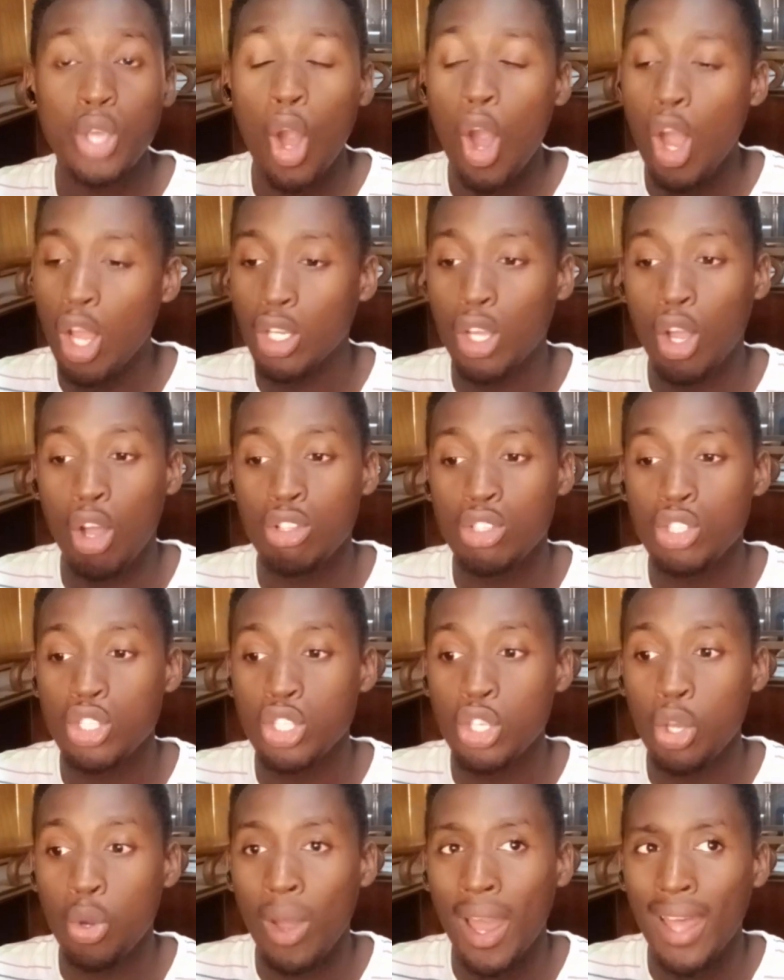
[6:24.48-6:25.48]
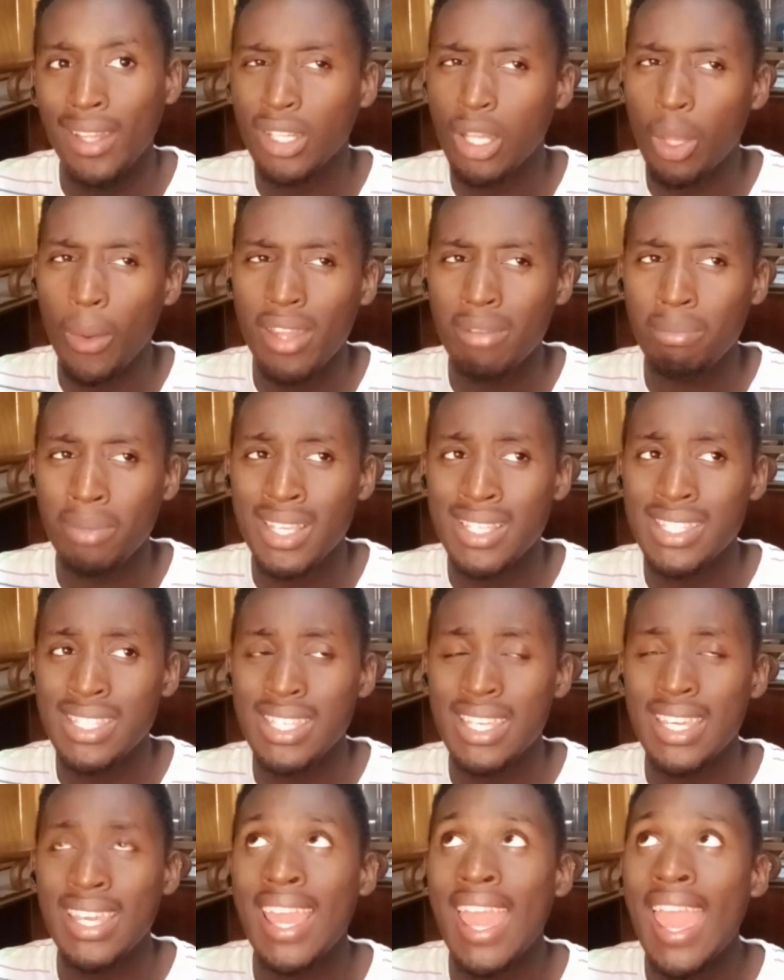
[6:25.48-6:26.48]
on console and low-end
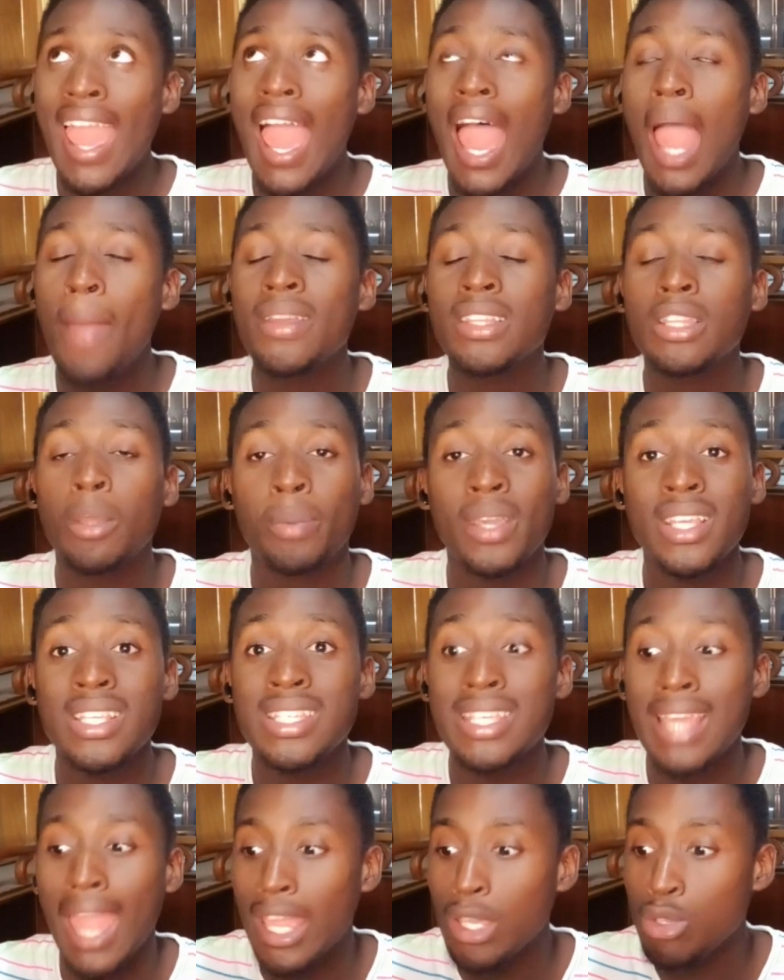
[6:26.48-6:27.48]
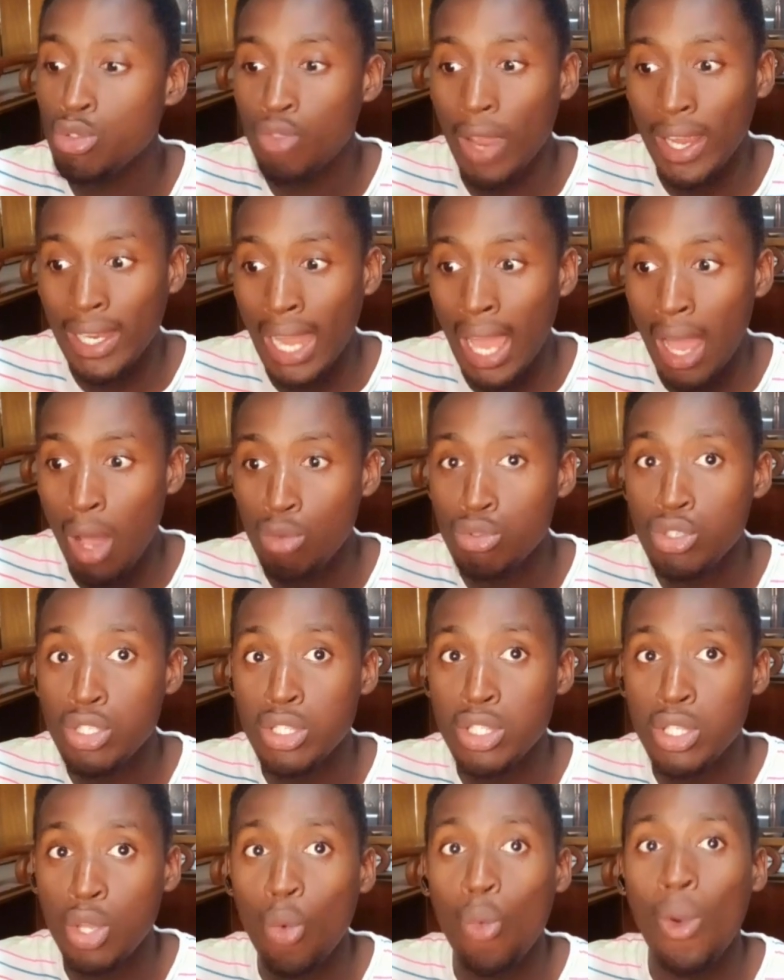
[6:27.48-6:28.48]
PC, I mean the PC I use right now
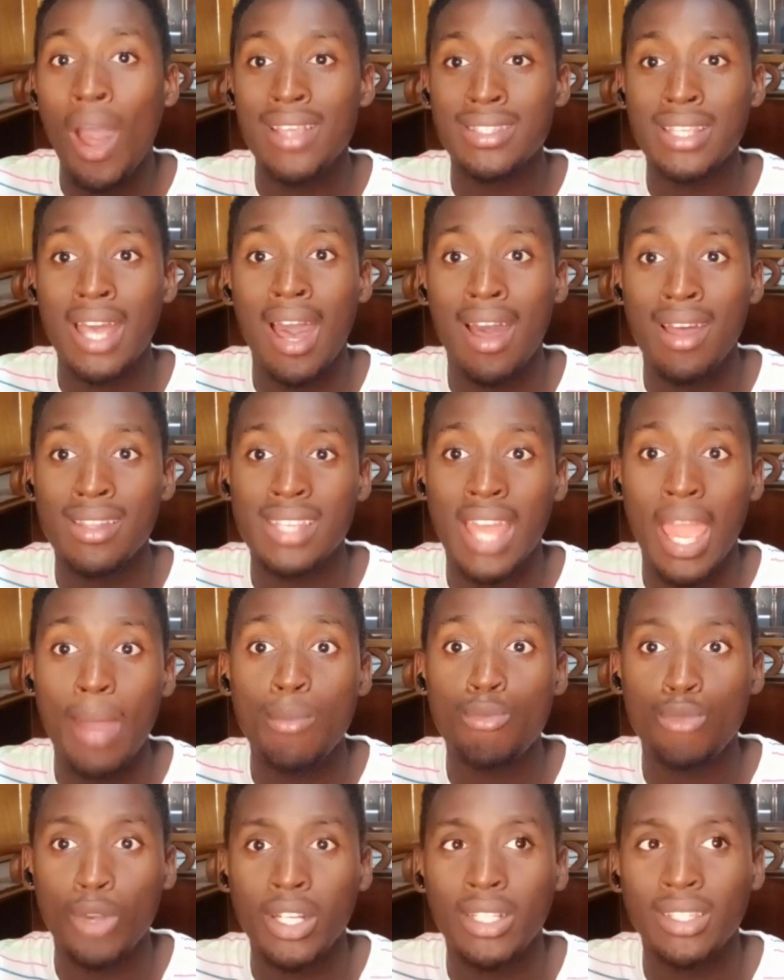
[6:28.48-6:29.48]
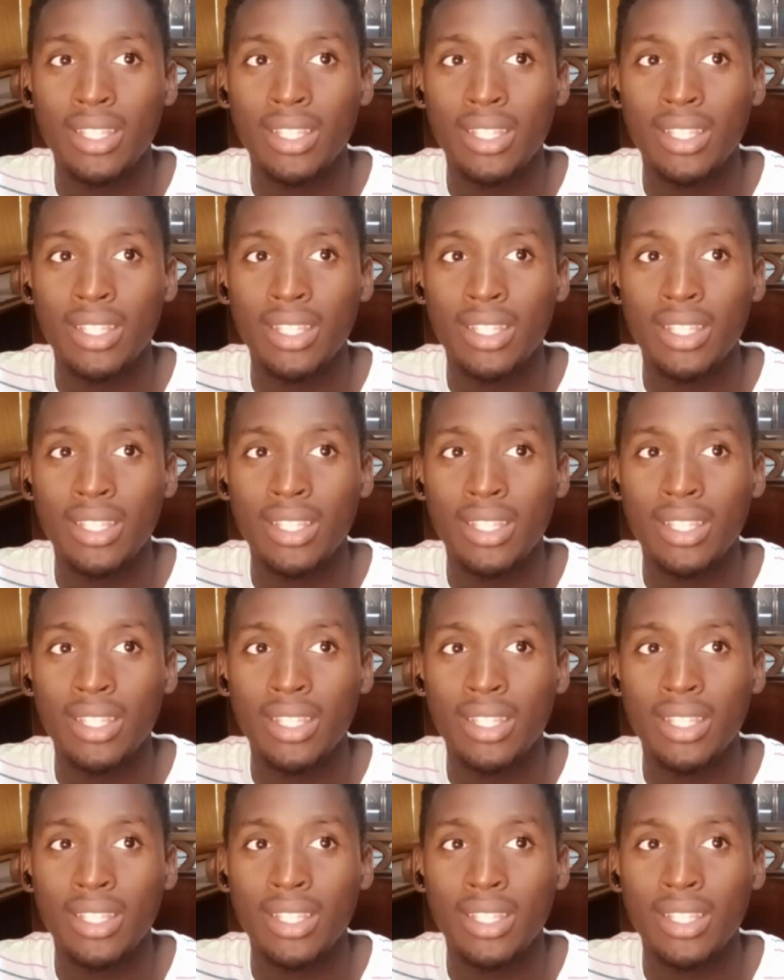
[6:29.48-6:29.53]
still has a hard time running the